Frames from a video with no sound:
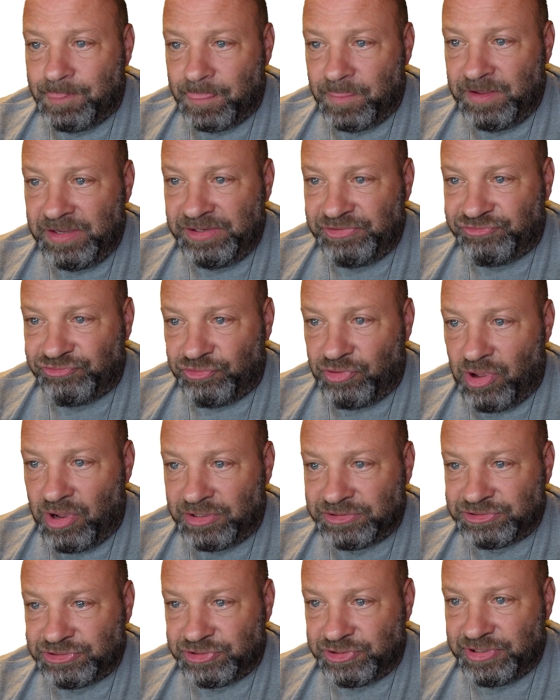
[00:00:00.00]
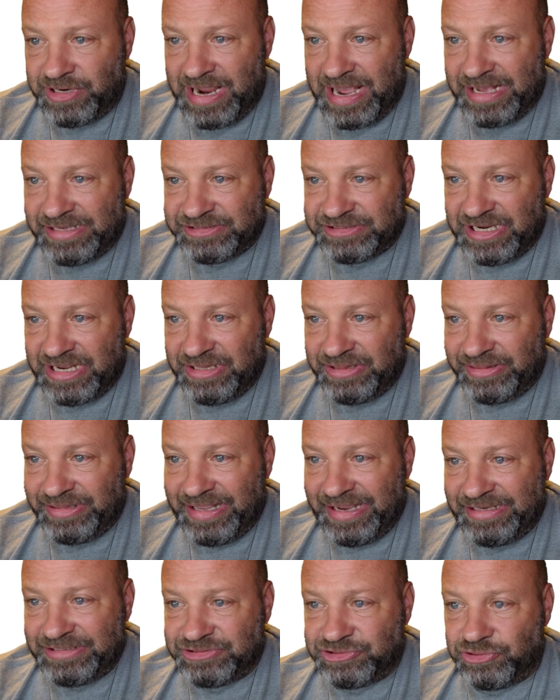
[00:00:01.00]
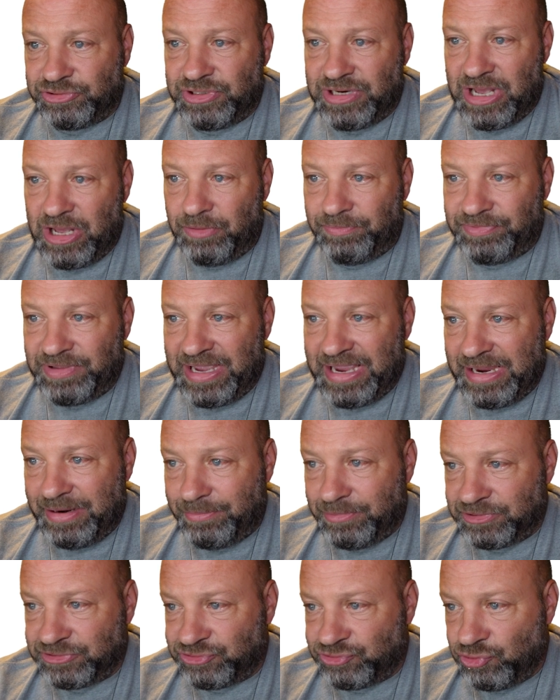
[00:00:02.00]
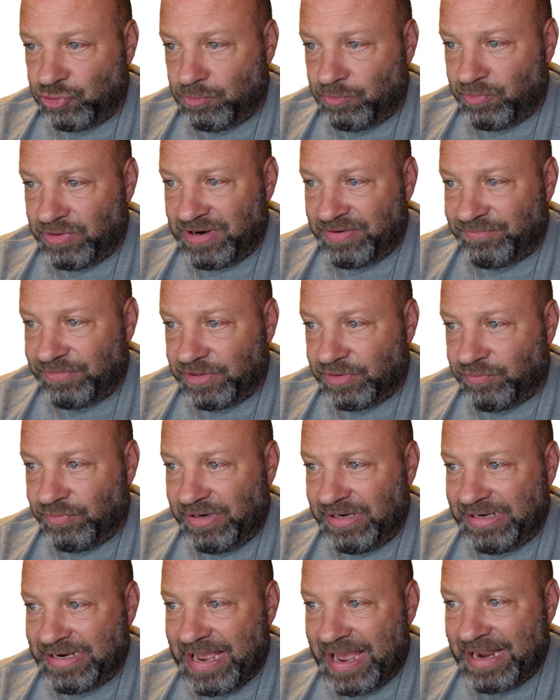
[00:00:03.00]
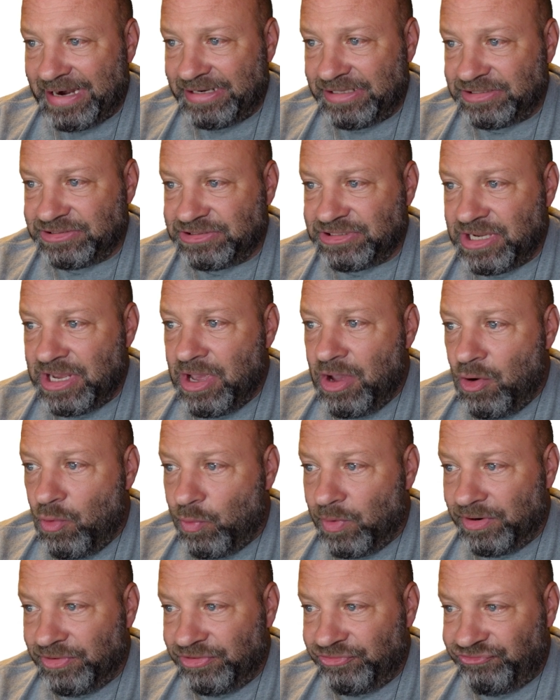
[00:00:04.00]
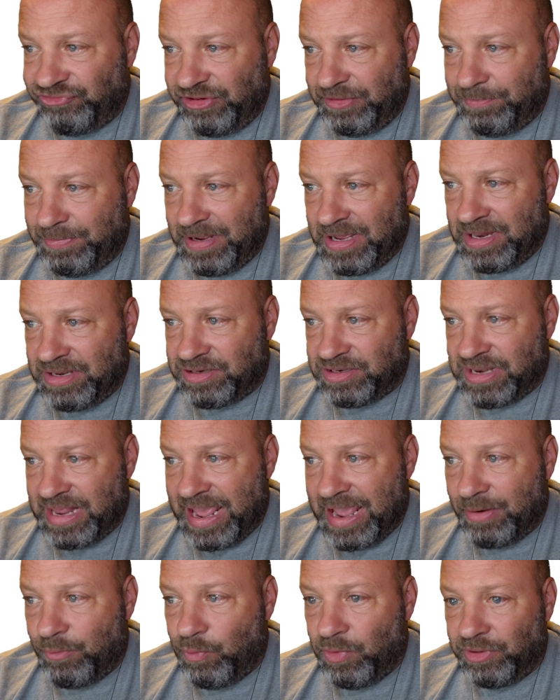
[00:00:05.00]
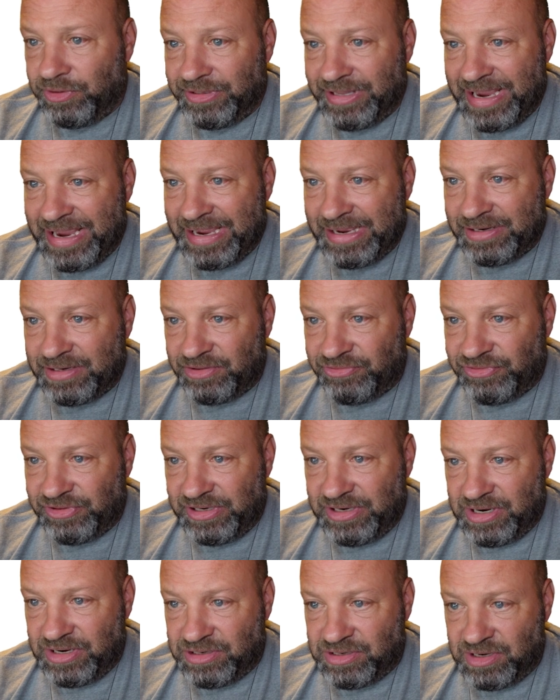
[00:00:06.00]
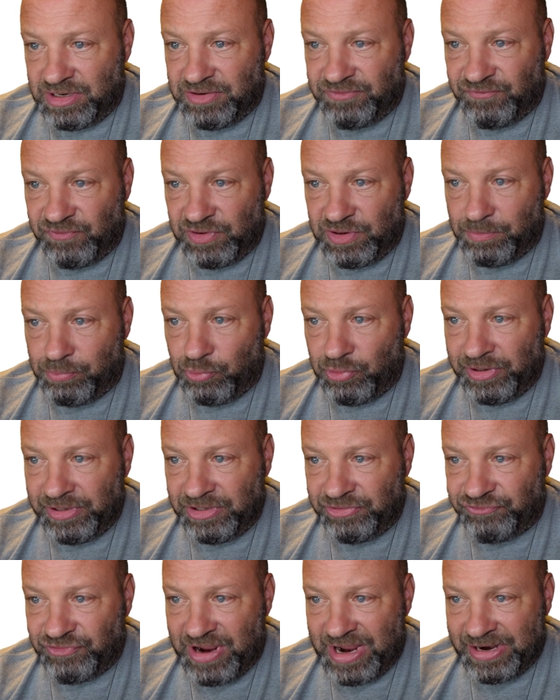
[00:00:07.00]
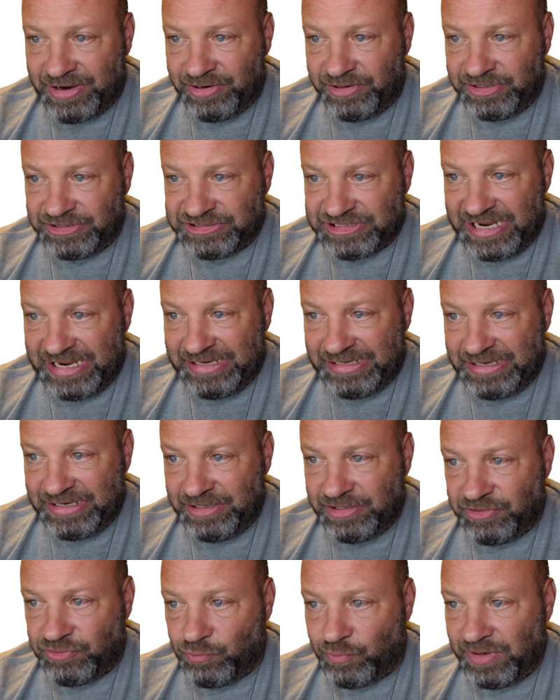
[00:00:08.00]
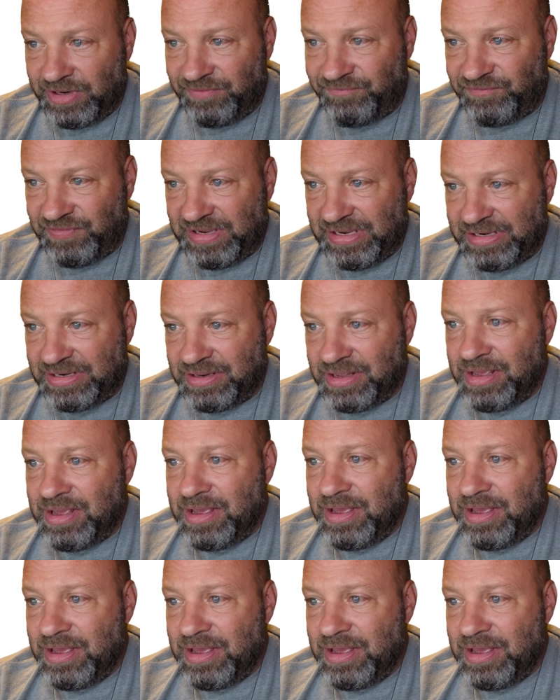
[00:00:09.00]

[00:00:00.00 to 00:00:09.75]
Each launcher has a laser to help the aimer's troop whenever the green dot is where the GPS tag will land. The distance for deploying a tracker is 18 to 20 feet.